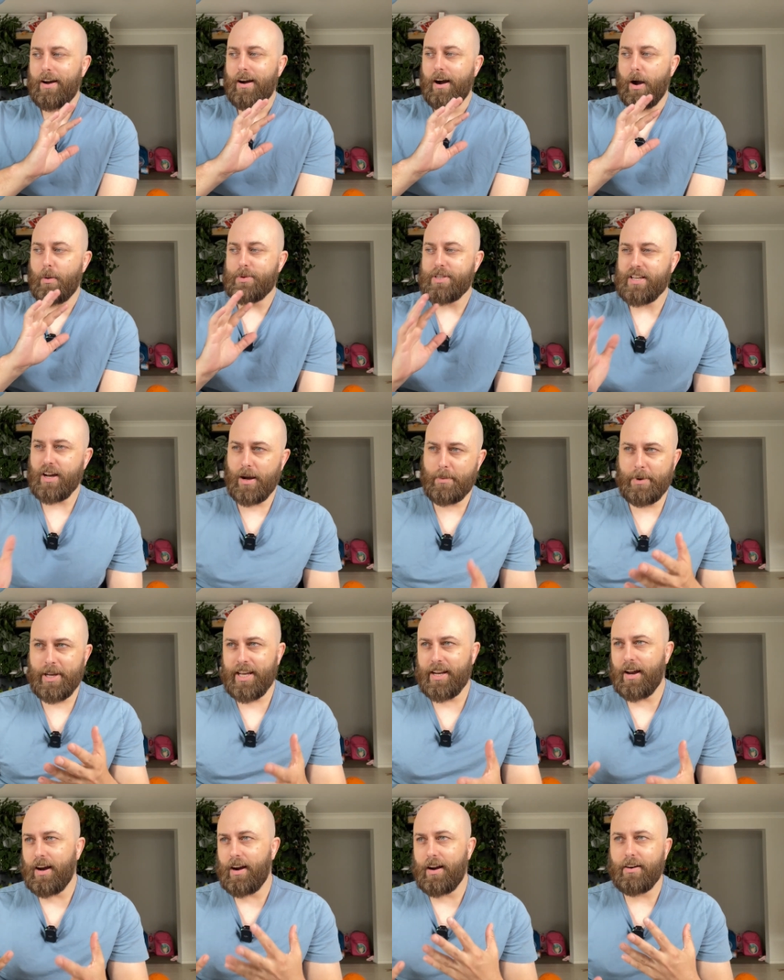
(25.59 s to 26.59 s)
I was umming
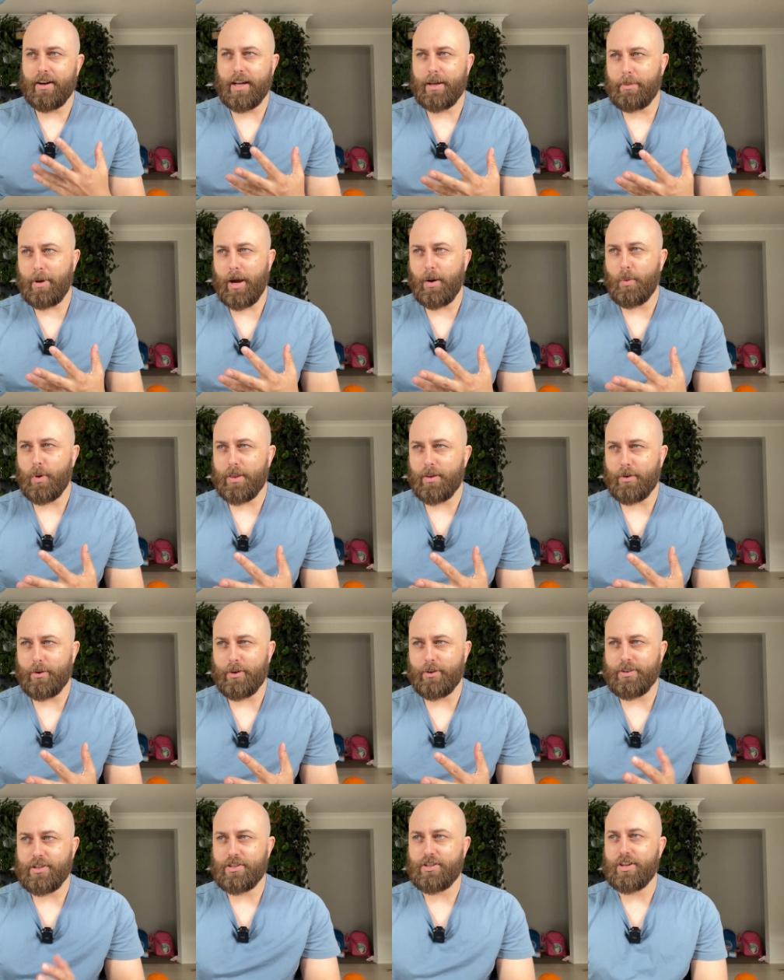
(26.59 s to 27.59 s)
and ahhing about whether or
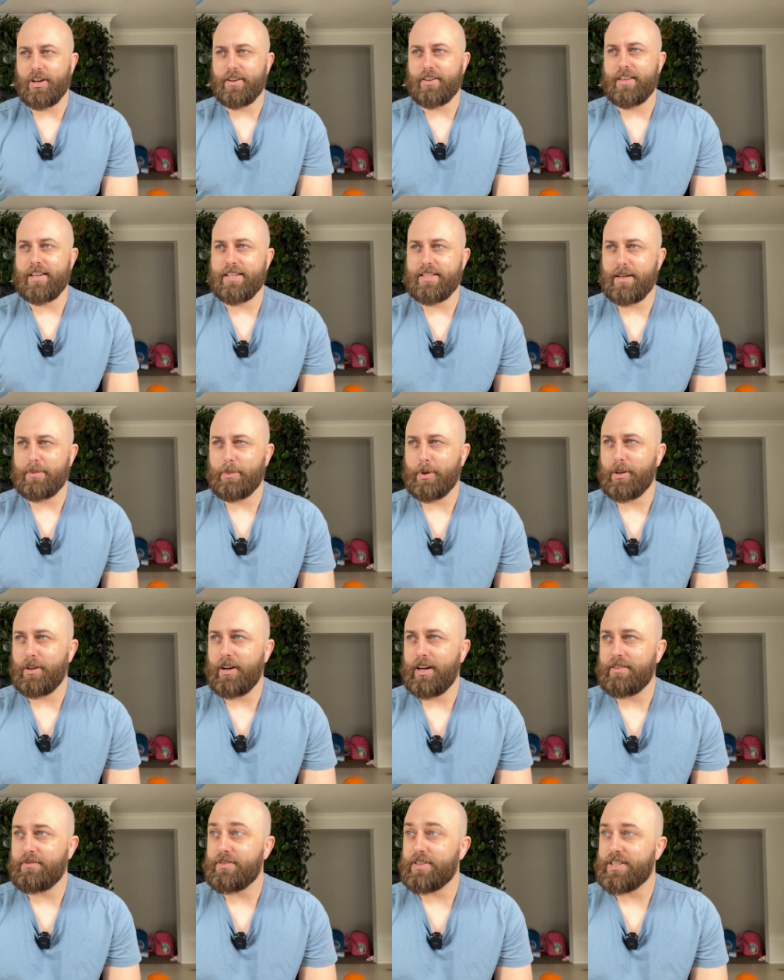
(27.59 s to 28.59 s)
not to chuck these up
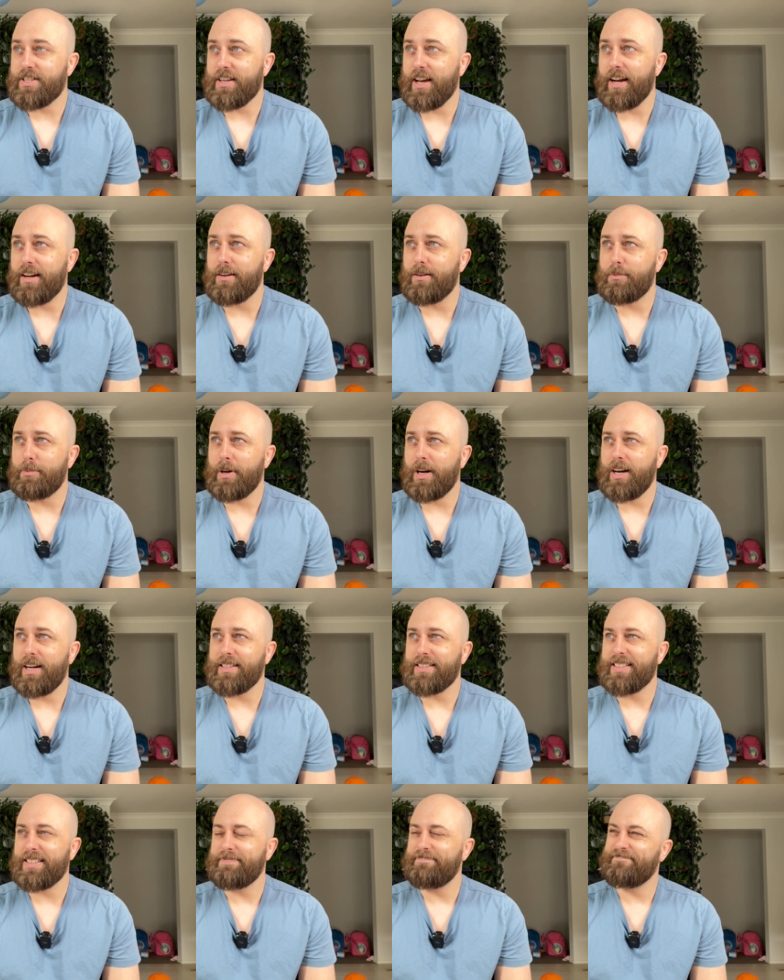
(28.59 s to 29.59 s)
online for sale,
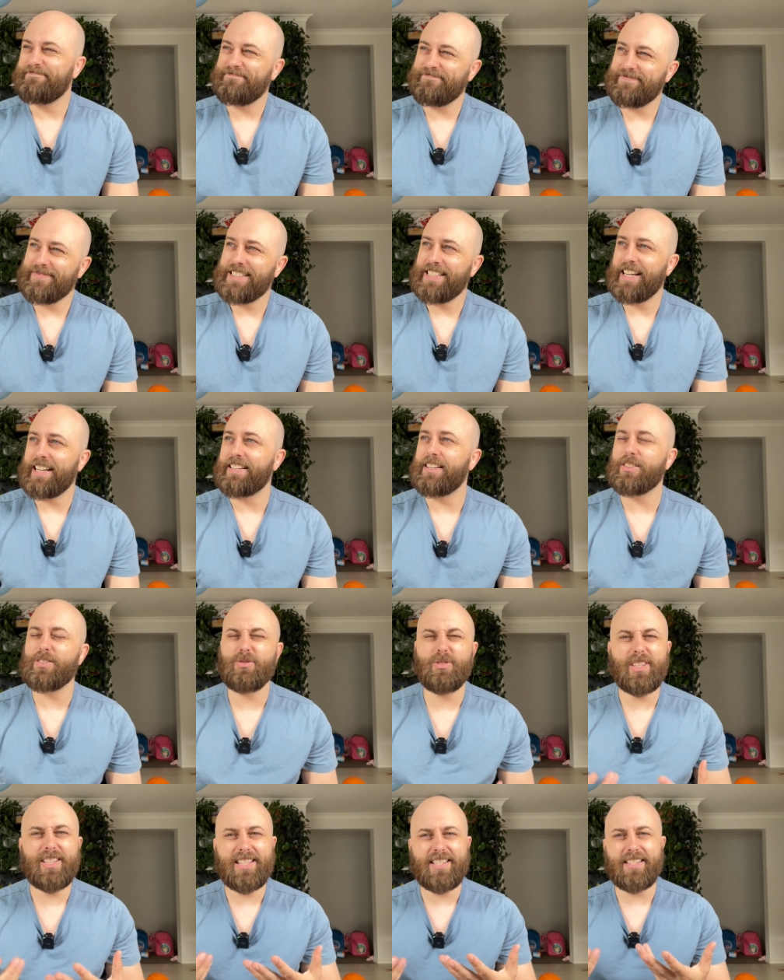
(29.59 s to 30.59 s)
but it doesn't
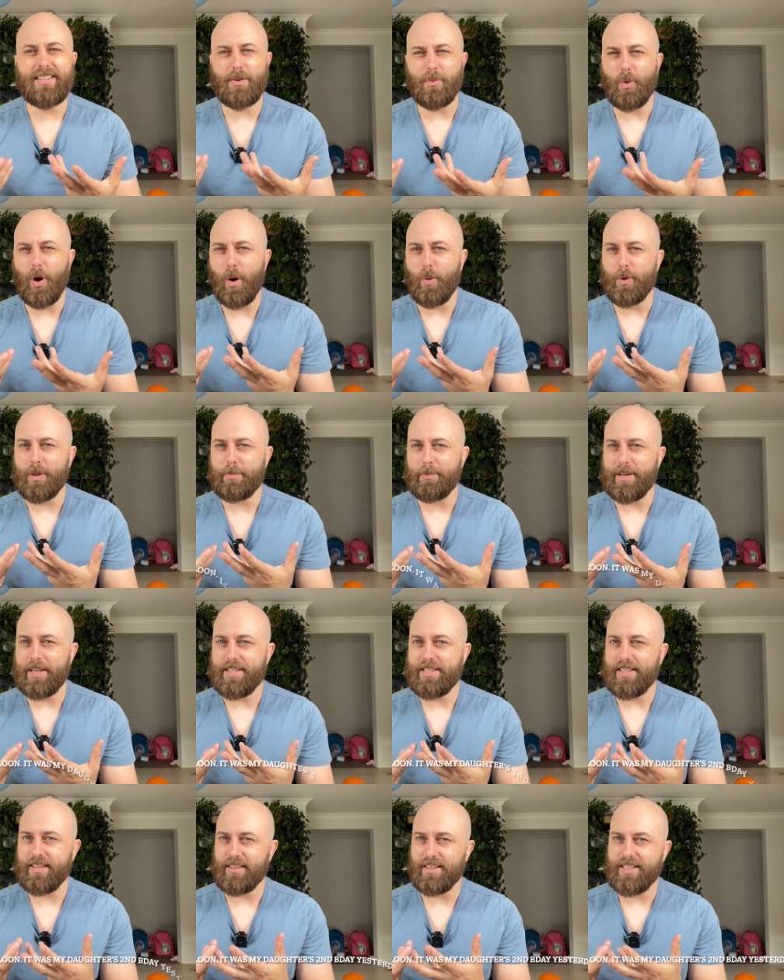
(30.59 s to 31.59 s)
really sit well with me
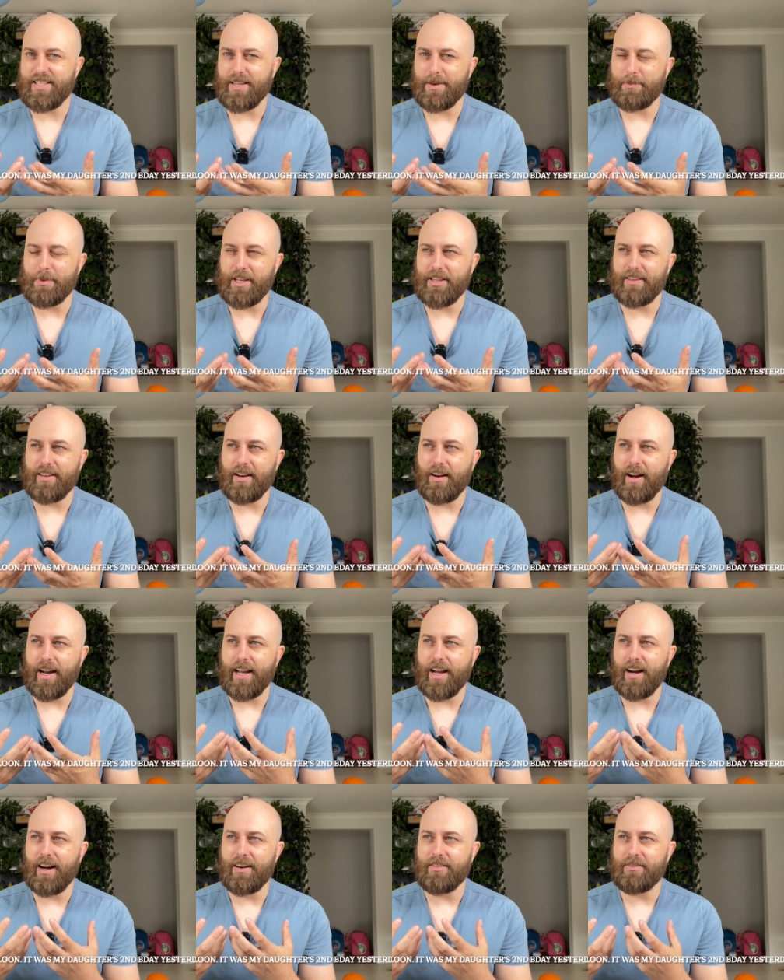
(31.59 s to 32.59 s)
selling something that I
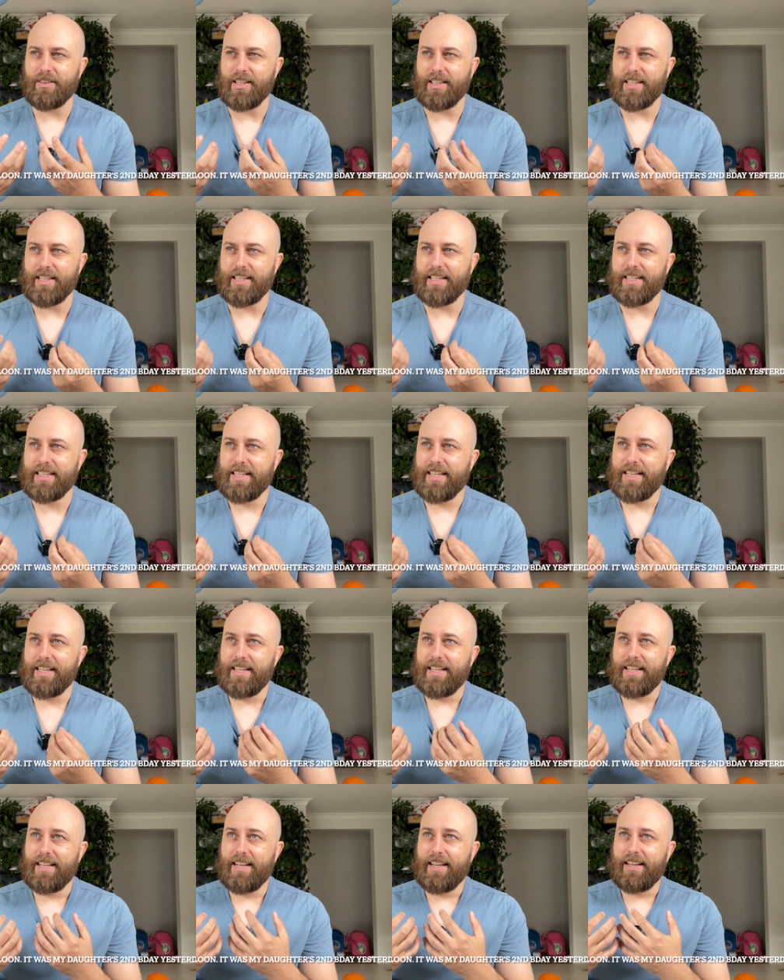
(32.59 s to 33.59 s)
can't really
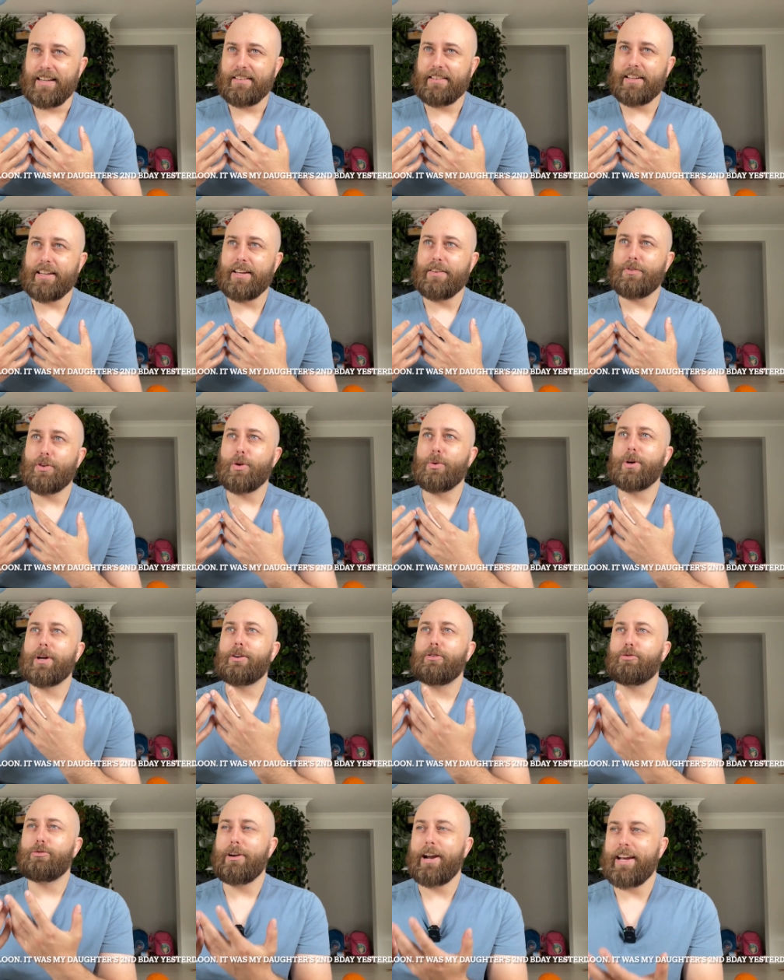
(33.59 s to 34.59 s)
give you a
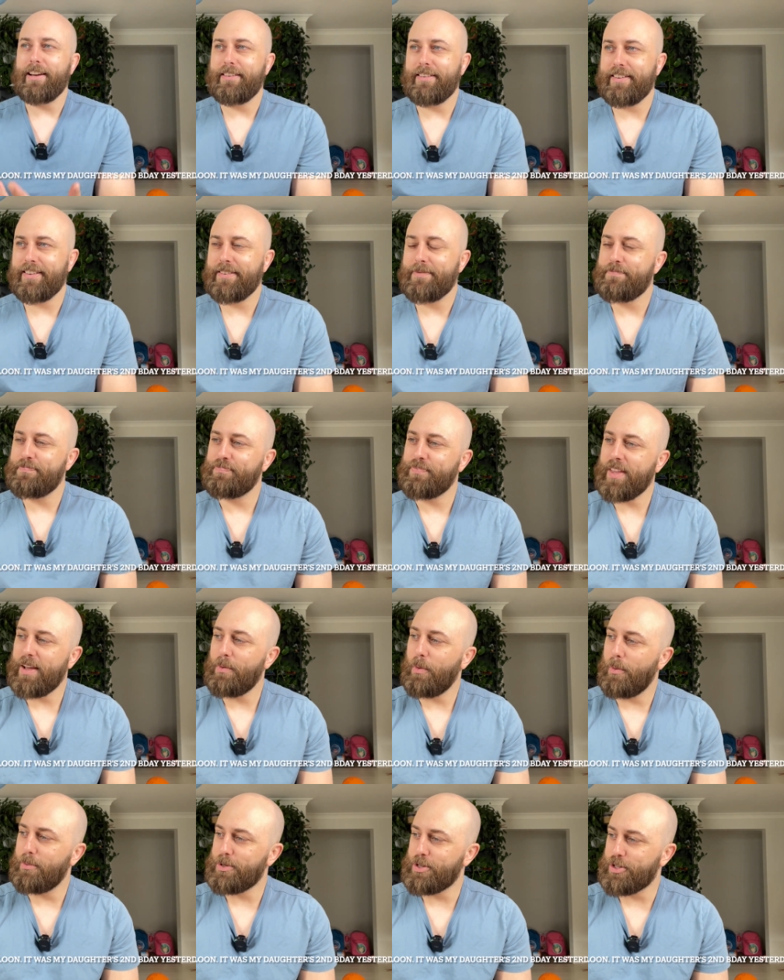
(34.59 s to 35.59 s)
great,
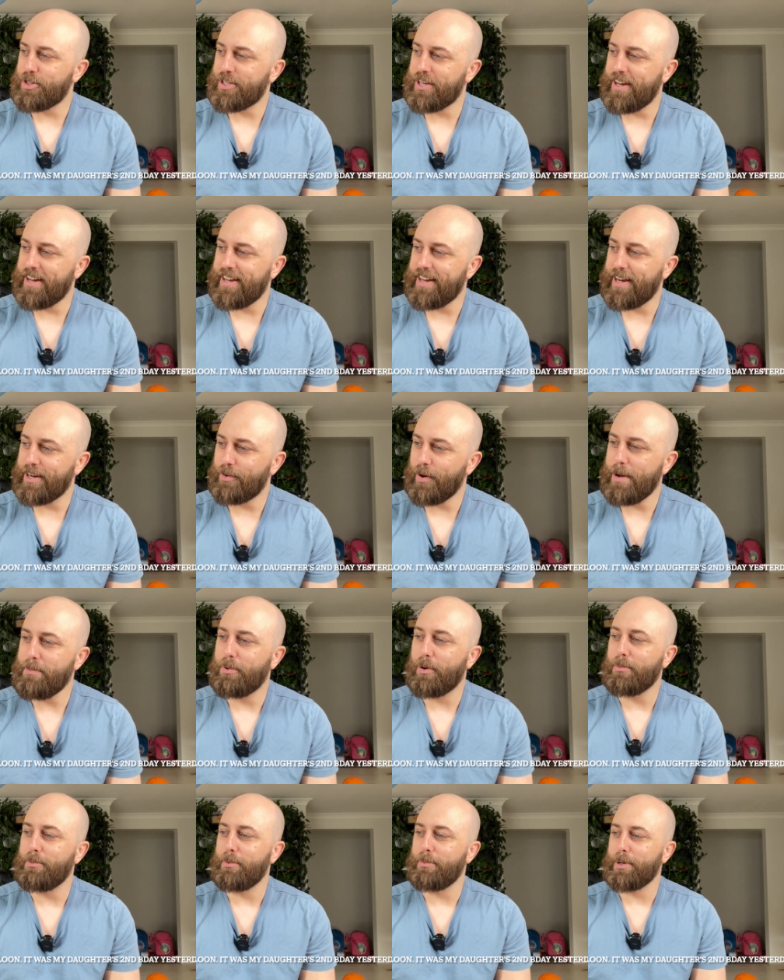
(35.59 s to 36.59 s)
what would you say, a great
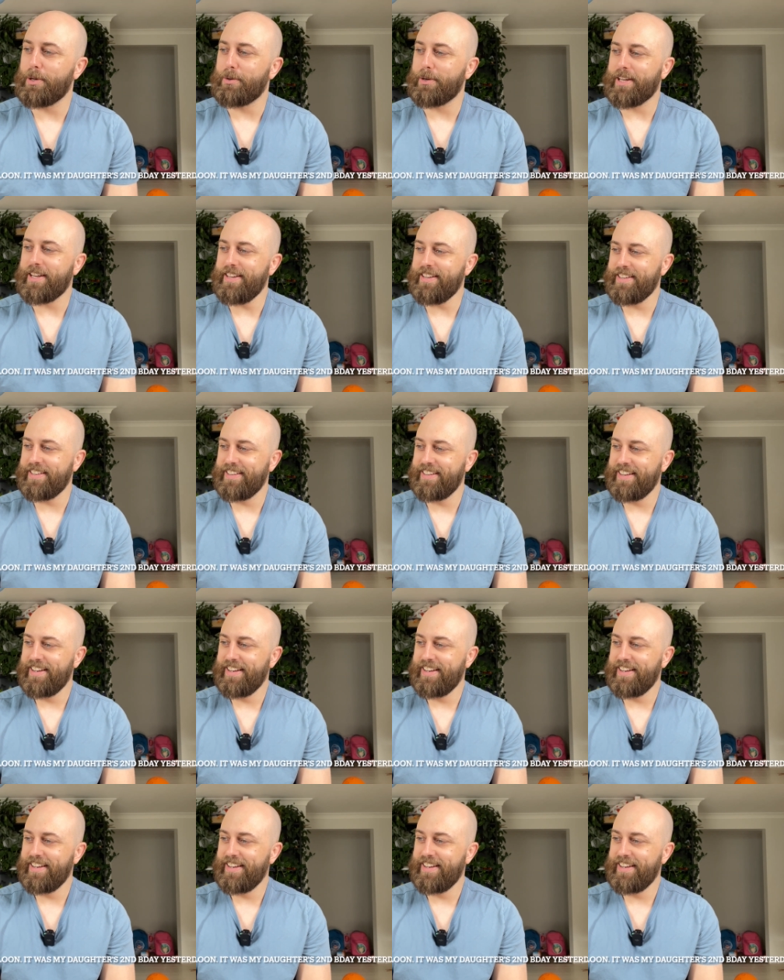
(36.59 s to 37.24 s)
probability